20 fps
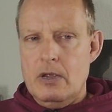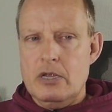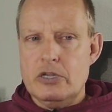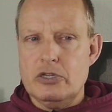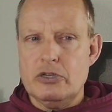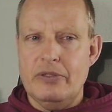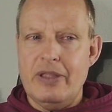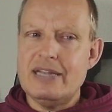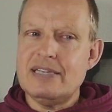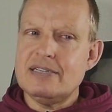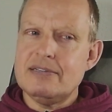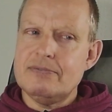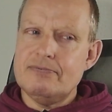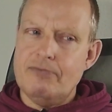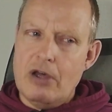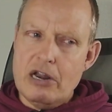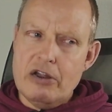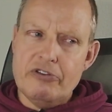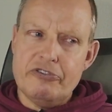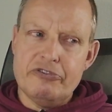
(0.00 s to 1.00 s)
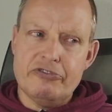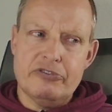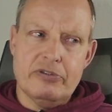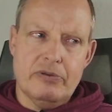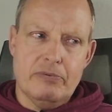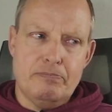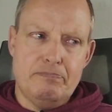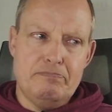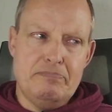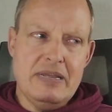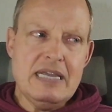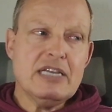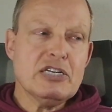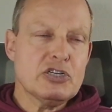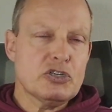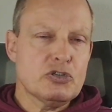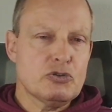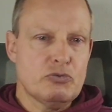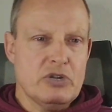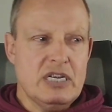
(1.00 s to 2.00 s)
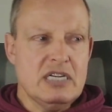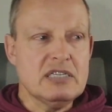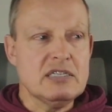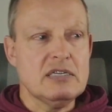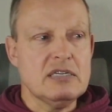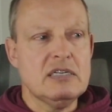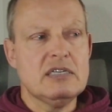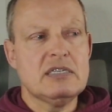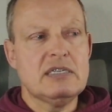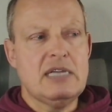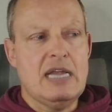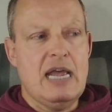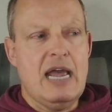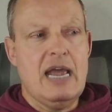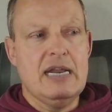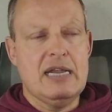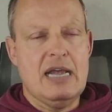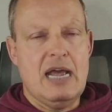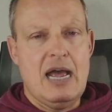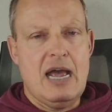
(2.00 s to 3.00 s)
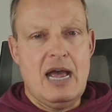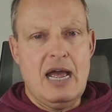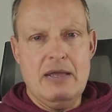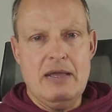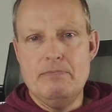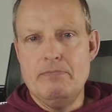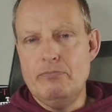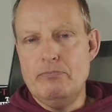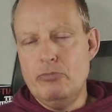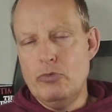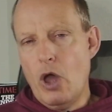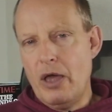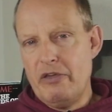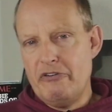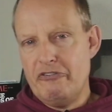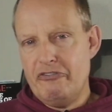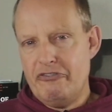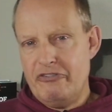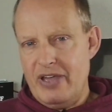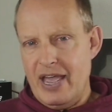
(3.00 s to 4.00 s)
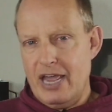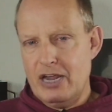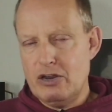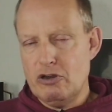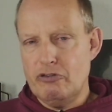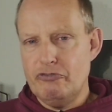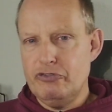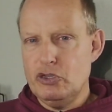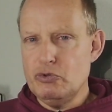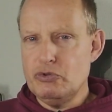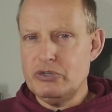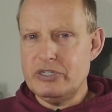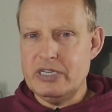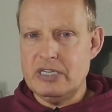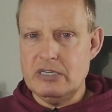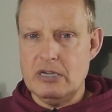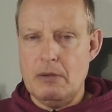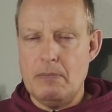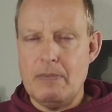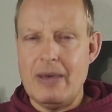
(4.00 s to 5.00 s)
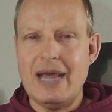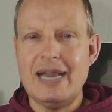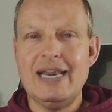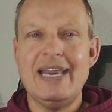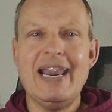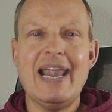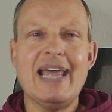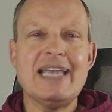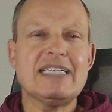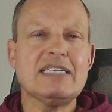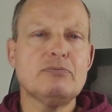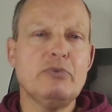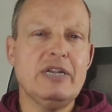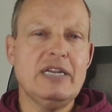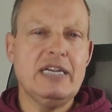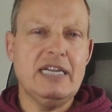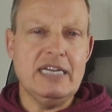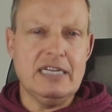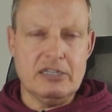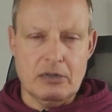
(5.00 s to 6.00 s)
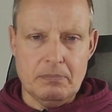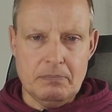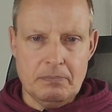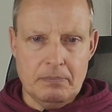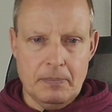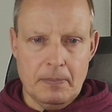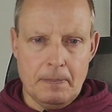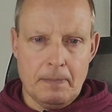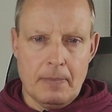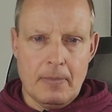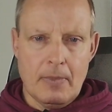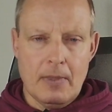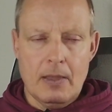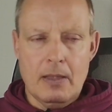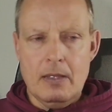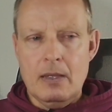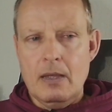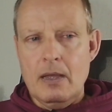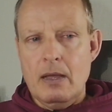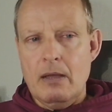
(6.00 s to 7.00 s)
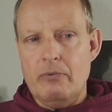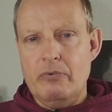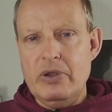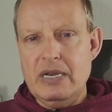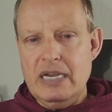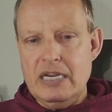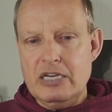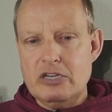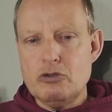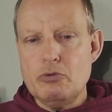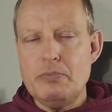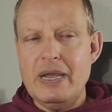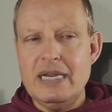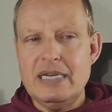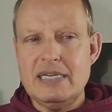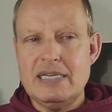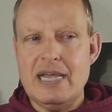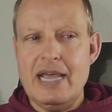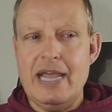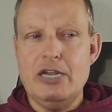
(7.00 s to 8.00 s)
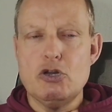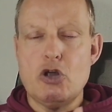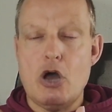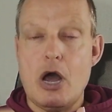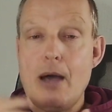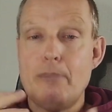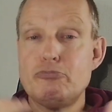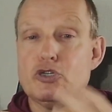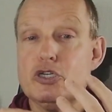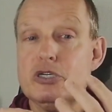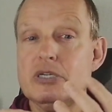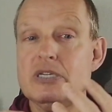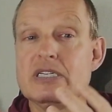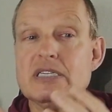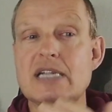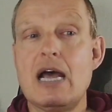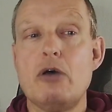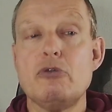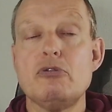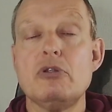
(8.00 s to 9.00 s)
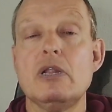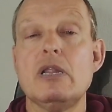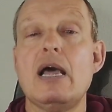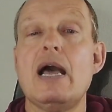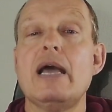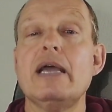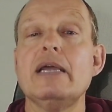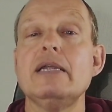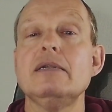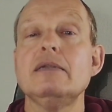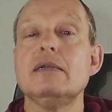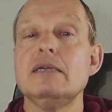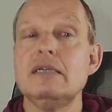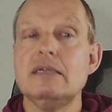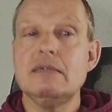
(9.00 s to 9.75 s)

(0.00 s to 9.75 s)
So that's one of the biggest reasons that I'm not a fan of using them unless we need them. We need to maintain options down the line.